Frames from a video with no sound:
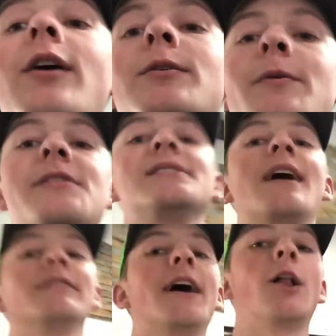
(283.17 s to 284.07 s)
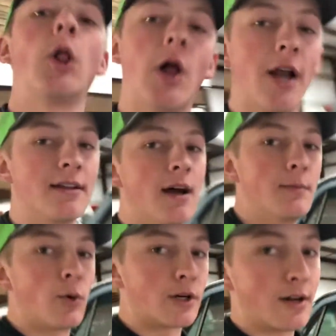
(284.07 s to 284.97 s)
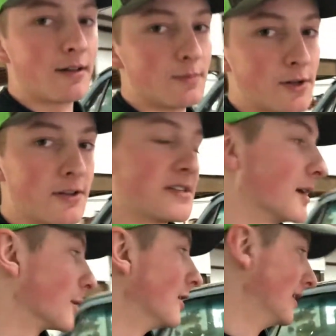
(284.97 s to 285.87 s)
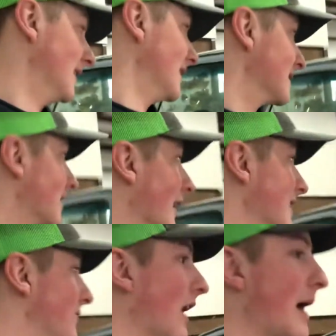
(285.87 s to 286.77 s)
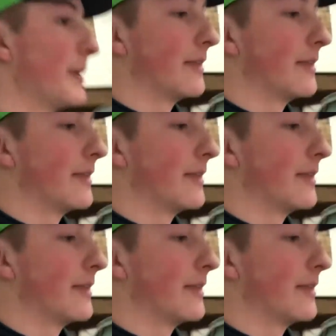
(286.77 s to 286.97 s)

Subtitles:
We just haven't had a whole lot of time to work on it in the middle of the summer. It's got a nice flatbed.